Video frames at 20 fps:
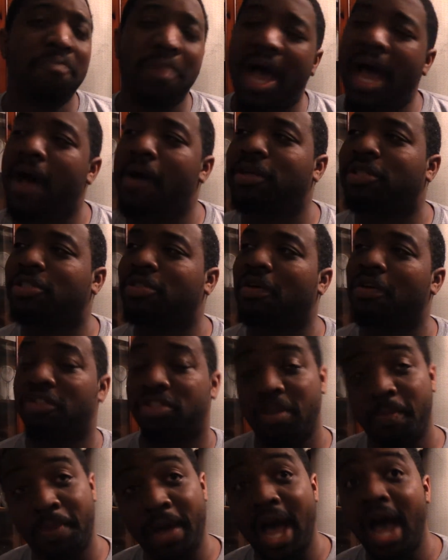power source
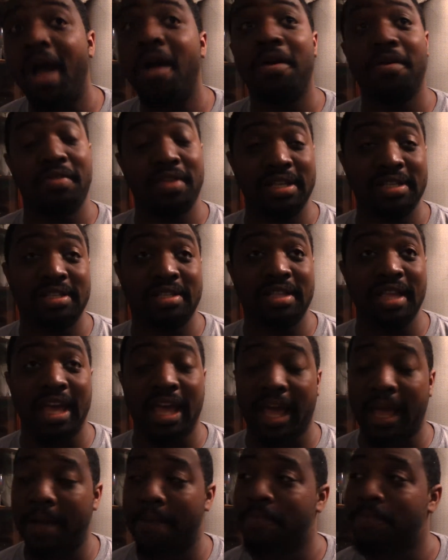to power this
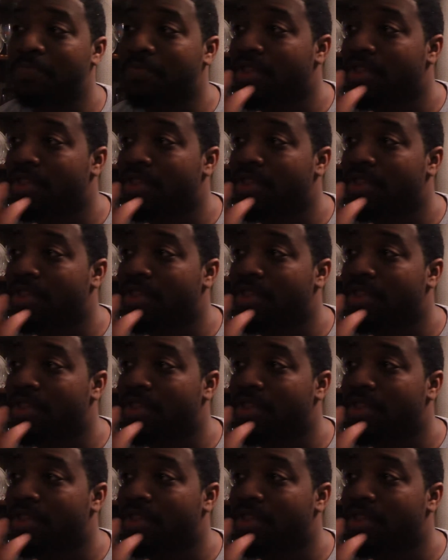thing.